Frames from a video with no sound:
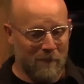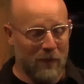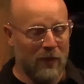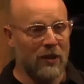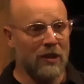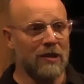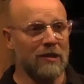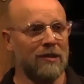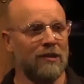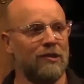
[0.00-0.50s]

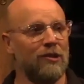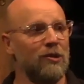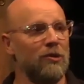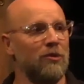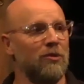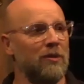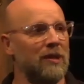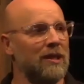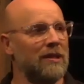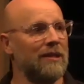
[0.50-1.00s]
This
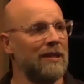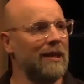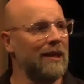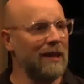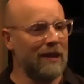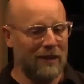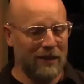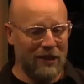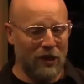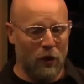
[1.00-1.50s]
dude, this
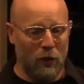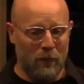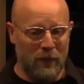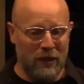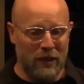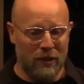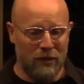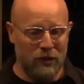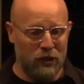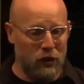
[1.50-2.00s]

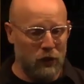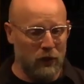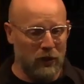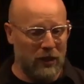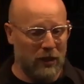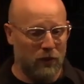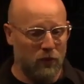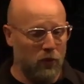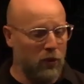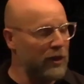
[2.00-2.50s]
Ethiopian
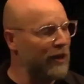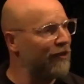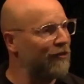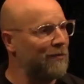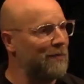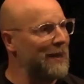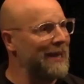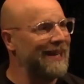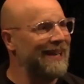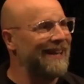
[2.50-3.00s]
eunuch, would
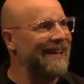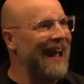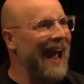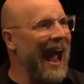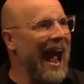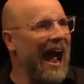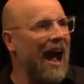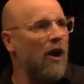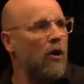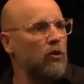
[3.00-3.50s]
have been an
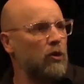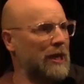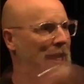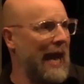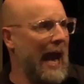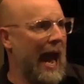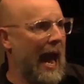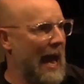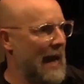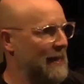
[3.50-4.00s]

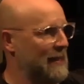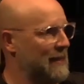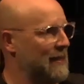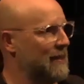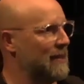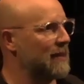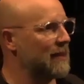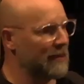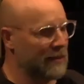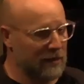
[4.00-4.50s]

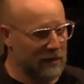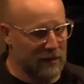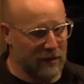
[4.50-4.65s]
outcast